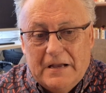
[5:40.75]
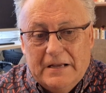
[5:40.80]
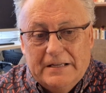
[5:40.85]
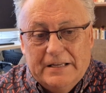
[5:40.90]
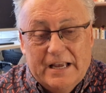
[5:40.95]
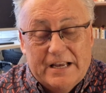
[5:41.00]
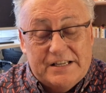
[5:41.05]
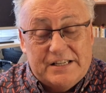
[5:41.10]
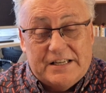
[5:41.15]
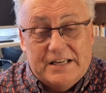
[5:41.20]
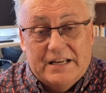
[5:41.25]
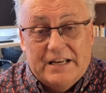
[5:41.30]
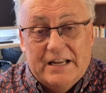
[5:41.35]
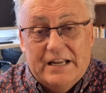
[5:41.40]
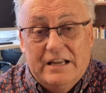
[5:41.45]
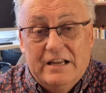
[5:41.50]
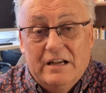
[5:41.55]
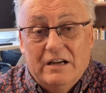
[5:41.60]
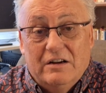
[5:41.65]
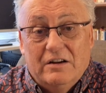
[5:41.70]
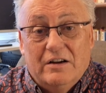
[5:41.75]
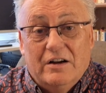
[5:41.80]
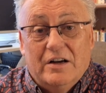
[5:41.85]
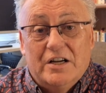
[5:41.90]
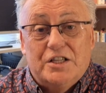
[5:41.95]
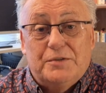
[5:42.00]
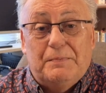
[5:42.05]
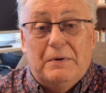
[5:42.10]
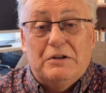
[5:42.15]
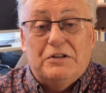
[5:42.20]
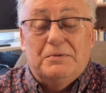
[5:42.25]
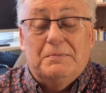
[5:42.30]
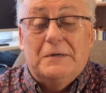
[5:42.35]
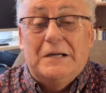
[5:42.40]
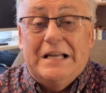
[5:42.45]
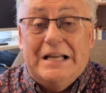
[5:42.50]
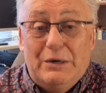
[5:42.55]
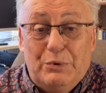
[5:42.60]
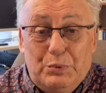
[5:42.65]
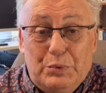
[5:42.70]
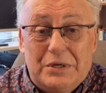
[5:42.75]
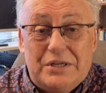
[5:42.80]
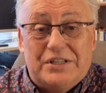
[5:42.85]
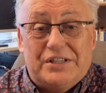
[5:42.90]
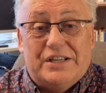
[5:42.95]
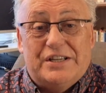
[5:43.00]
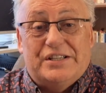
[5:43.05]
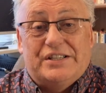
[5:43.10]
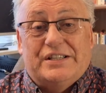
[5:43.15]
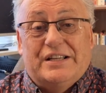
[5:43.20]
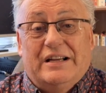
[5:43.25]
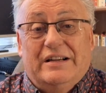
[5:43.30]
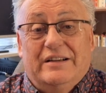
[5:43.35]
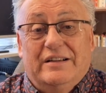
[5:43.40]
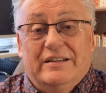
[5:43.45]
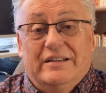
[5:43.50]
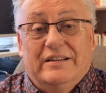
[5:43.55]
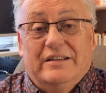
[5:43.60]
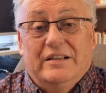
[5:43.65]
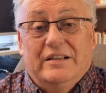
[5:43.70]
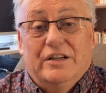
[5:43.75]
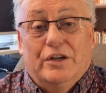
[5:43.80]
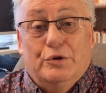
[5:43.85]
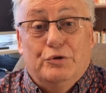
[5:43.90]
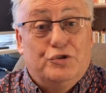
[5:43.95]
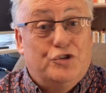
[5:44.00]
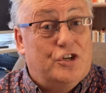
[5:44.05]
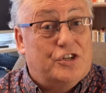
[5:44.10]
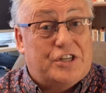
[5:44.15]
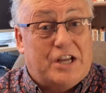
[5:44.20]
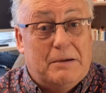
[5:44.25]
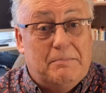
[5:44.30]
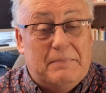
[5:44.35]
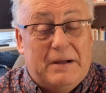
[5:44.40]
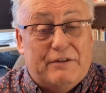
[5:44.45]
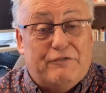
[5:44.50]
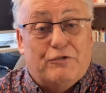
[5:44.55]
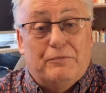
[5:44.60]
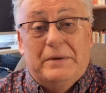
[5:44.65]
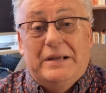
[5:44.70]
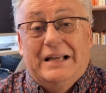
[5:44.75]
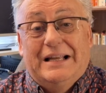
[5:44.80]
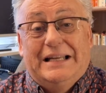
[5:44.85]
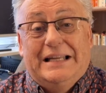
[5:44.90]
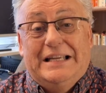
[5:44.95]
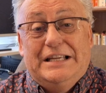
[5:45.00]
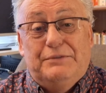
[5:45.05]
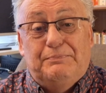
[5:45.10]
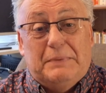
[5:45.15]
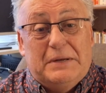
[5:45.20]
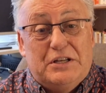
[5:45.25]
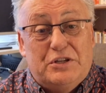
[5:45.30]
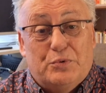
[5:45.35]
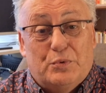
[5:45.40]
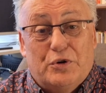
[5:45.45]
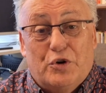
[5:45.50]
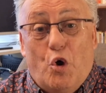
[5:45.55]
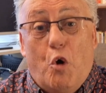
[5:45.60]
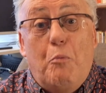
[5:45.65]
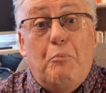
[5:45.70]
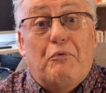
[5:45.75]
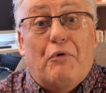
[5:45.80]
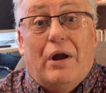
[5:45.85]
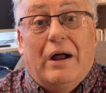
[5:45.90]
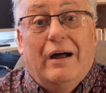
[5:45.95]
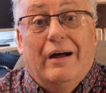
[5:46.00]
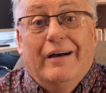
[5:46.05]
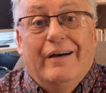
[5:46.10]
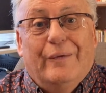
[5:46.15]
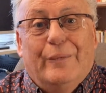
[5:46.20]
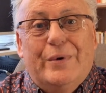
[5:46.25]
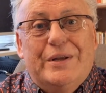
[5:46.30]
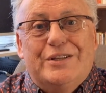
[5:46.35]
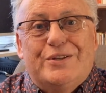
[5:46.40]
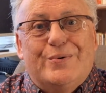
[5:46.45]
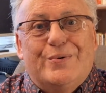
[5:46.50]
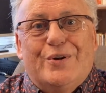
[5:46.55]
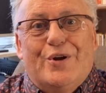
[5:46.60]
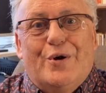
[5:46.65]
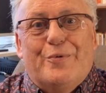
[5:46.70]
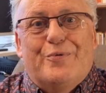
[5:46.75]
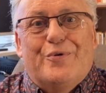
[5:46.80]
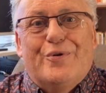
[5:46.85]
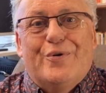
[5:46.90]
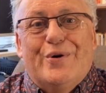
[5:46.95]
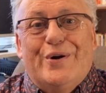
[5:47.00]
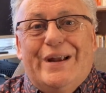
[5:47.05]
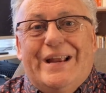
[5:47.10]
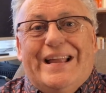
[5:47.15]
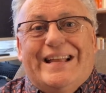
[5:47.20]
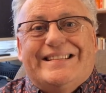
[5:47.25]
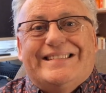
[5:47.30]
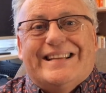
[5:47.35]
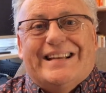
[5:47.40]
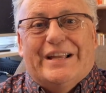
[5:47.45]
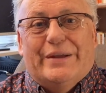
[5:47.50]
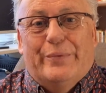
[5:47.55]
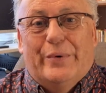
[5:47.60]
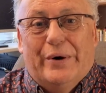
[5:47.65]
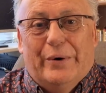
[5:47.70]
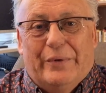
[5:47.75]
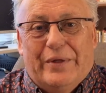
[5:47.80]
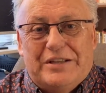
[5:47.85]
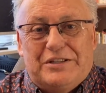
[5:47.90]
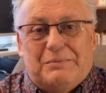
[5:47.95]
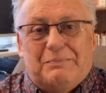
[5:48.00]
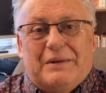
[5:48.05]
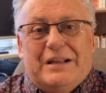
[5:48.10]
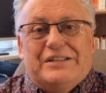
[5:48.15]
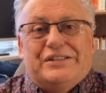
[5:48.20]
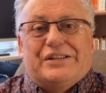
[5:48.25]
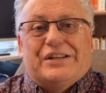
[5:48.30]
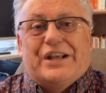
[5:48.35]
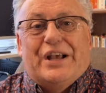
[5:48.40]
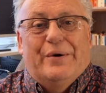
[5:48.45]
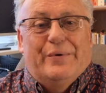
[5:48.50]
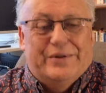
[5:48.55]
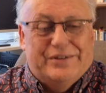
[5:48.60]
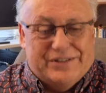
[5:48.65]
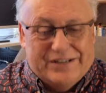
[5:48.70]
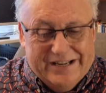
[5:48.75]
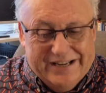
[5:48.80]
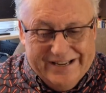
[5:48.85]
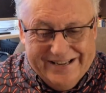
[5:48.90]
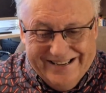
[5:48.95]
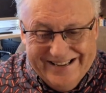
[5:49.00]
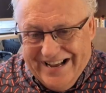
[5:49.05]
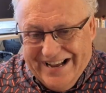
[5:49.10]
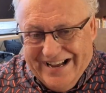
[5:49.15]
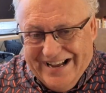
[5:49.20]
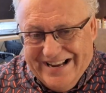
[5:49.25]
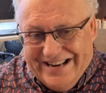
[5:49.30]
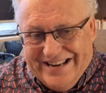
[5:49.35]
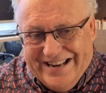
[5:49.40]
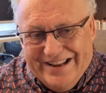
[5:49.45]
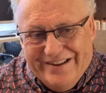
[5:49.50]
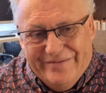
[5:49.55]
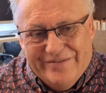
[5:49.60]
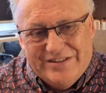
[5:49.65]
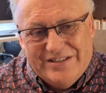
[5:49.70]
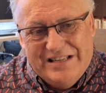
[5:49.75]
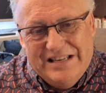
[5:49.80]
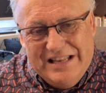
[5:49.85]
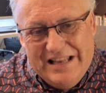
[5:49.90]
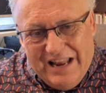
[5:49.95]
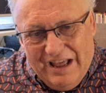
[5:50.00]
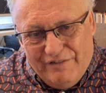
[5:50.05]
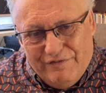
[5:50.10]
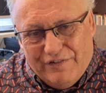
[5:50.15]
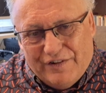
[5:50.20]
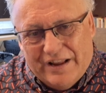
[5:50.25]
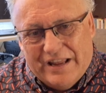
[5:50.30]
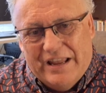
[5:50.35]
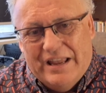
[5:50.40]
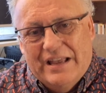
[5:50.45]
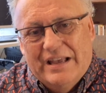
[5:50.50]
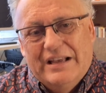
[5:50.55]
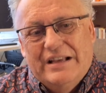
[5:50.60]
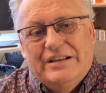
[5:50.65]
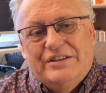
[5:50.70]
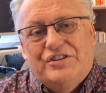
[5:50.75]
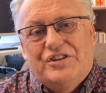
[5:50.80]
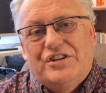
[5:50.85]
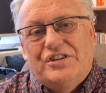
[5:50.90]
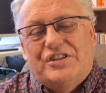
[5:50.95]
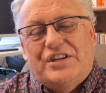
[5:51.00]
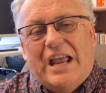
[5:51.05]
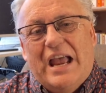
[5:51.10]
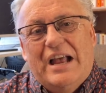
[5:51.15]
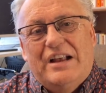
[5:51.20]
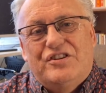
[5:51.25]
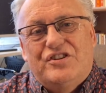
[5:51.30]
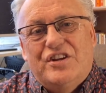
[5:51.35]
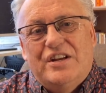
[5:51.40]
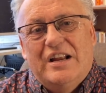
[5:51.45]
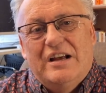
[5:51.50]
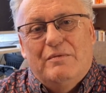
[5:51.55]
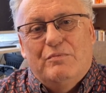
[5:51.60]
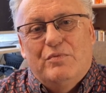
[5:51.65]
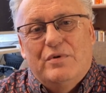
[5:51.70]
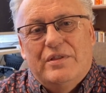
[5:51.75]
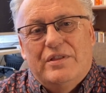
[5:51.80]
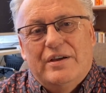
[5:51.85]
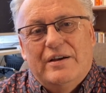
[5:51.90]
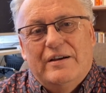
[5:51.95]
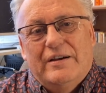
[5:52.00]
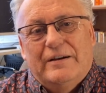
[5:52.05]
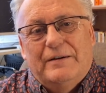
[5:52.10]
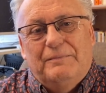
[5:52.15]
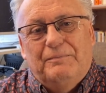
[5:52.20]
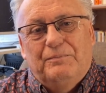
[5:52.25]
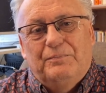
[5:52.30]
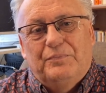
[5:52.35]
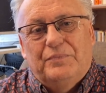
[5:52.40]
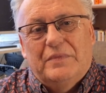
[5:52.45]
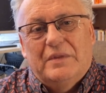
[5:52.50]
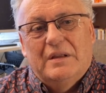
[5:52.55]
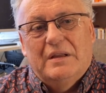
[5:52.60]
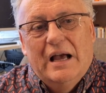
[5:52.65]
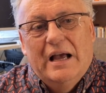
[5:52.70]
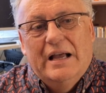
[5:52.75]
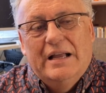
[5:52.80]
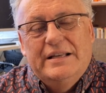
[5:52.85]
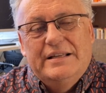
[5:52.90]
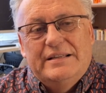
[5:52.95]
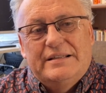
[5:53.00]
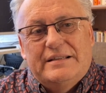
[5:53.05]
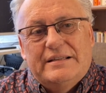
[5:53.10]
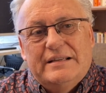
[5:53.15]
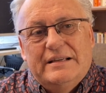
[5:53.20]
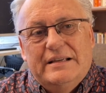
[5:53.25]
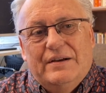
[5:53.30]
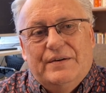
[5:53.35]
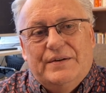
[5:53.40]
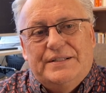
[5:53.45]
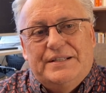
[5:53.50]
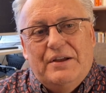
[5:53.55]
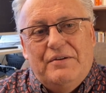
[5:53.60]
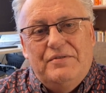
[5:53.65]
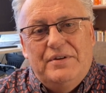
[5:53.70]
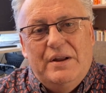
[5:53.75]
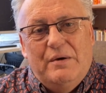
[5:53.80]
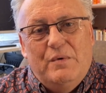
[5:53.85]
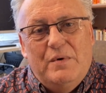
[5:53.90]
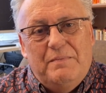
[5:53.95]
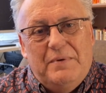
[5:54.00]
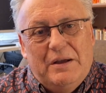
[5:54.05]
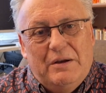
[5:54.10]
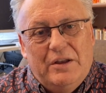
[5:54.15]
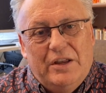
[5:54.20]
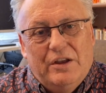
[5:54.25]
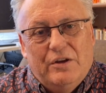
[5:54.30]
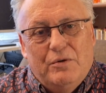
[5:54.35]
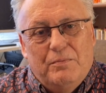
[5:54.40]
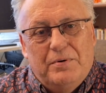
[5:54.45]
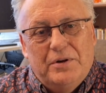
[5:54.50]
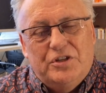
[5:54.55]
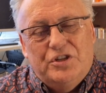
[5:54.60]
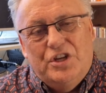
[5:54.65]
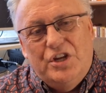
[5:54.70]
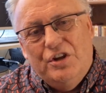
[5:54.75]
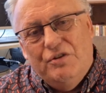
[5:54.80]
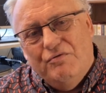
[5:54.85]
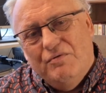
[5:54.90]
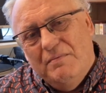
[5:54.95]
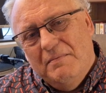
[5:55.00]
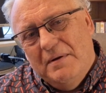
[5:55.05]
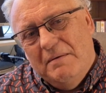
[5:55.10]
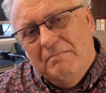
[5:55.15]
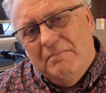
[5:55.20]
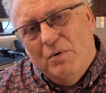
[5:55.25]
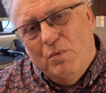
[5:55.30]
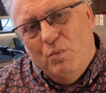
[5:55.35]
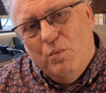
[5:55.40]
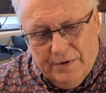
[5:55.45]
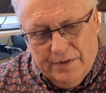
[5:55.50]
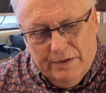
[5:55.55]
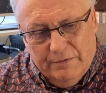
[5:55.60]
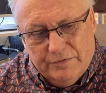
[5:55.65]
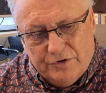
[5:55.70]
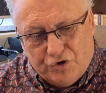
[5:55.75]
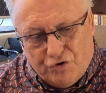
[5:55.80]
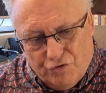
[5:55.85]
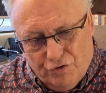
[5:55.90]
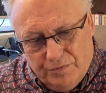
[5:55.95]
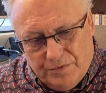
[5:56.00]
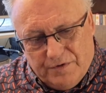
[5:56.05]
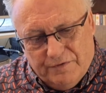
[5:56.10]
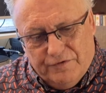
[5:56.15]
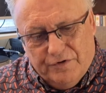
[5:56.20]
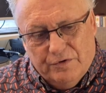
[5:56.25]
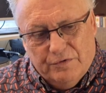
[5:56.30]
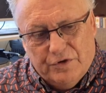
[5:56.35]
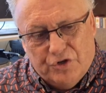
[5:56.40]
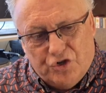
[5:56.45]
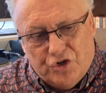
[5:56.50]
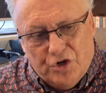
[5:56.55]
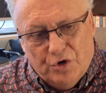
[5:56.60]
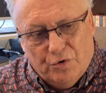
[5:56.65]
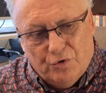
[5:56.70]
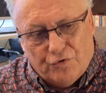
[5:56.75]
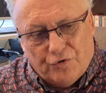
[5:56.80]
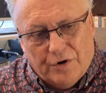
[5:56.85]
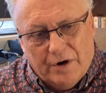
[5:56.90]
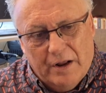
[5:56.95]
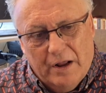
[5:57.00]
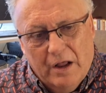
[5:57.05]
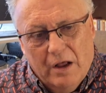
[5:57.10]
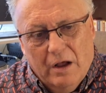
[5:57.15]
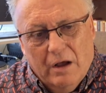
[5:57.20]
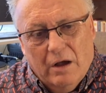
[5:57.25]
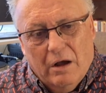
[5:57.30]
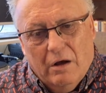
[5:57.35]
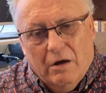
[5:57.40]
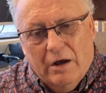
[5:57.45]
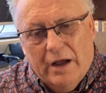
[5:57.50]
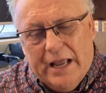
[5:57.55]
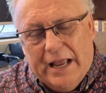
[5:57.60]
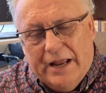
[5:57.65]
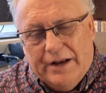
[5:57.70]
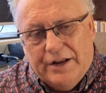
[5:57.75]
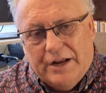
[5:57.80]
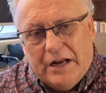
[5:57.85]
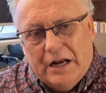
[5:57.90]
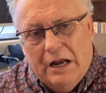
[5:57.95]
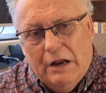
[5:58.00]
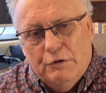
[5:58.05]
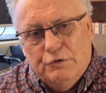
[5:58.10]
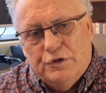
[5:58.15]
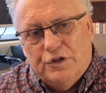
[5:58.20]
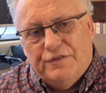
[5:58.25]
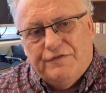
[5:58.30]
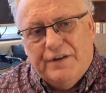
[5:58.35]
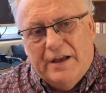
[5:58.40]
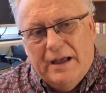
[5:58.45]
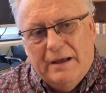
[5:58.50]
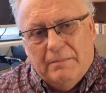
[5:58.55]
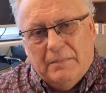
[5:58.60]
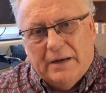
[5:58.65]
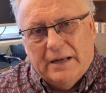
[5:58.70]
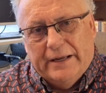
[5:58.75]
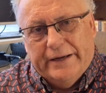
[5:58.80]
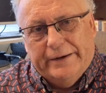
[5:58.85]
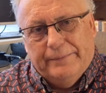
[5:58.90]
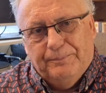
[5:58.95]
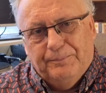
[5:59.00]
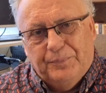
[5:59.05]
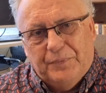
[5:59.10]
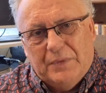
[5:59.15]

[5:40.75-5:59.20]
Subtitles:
Yesterday, I spoke to my elder sister, who's just come back from Italy, been to an opera, went to an opera in Italy. Well, that's a place to go, isn't it? And it was lovely just catching up with her. And I don't know about you, but do you remember when there was groups of you as children? I had a close family.